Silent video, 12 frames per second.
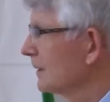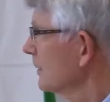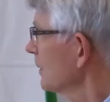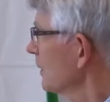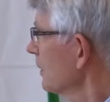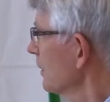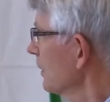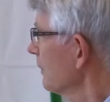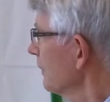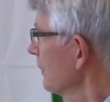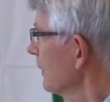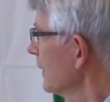so
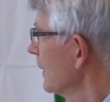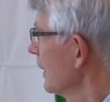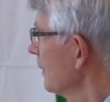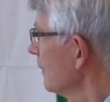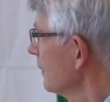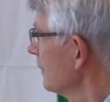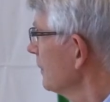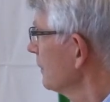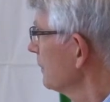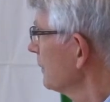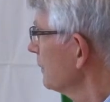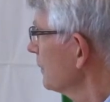here.
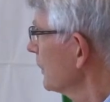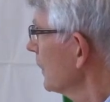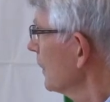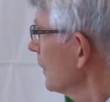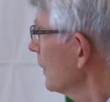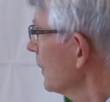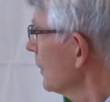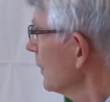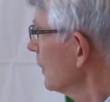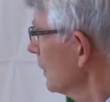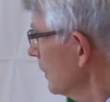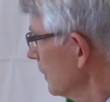
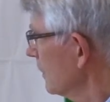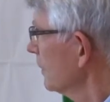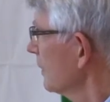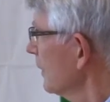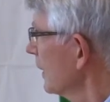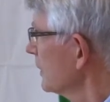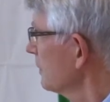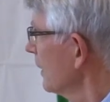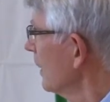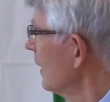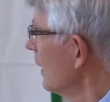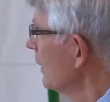Good. Next one.
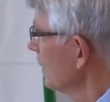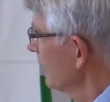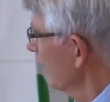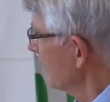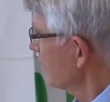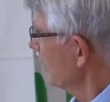Yes,